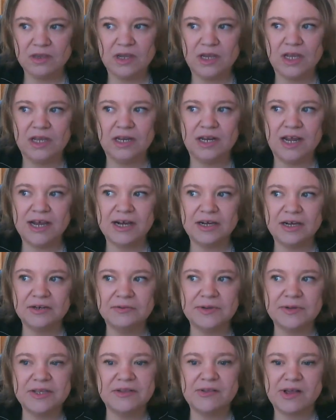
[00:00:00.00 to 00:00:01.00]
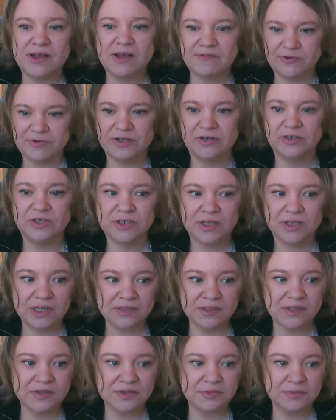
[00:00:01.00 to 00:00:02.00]
And how do we leverage
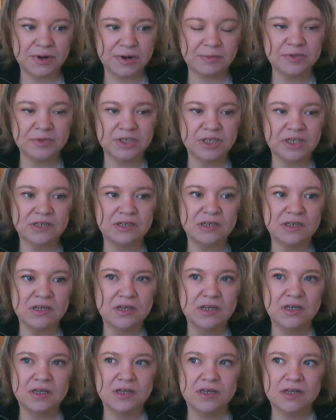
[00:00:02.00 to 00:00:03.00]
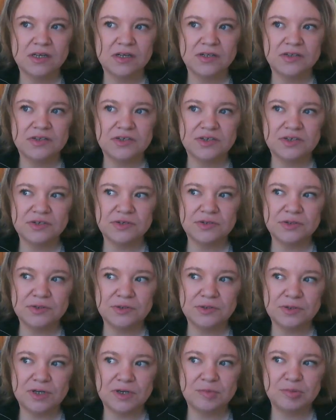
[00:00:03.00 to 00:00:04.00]
that disruption
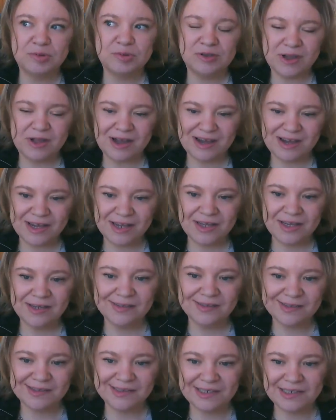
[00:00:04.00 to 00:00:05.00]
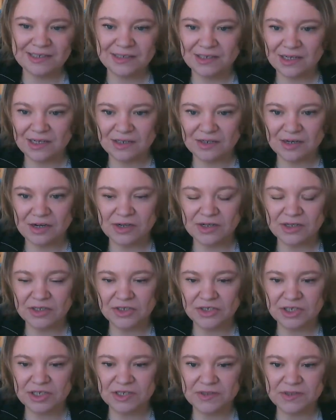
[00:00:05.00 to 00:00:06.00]
to apply existing
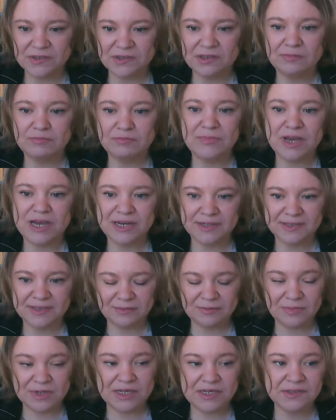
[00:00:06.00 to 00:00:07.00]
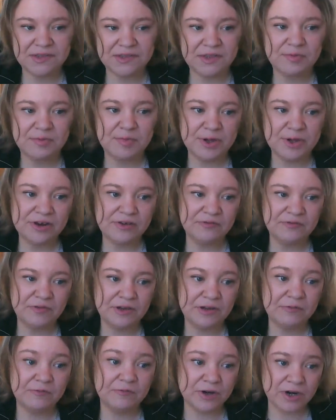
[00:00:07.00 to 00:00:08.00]
technologies, maximize their
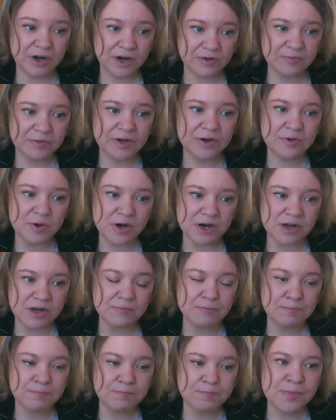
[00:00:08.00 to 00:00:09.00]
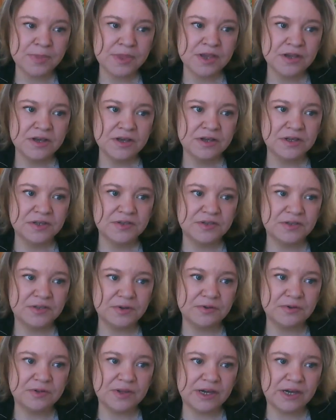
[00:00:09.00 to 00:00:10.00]
benefit for everyone,
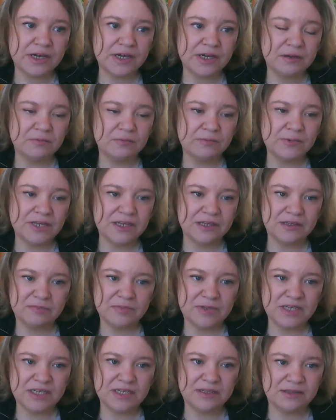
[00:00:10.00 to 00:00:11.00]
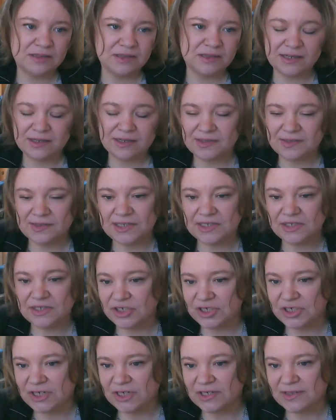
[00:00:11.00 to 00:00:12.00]
so that we can meet the
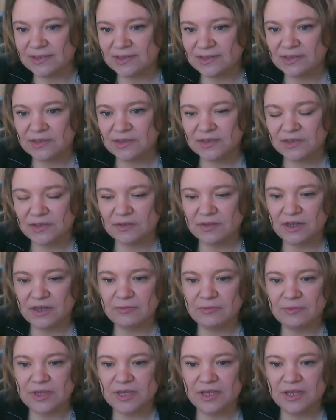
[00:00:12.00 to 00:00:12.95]
SDGs, so that we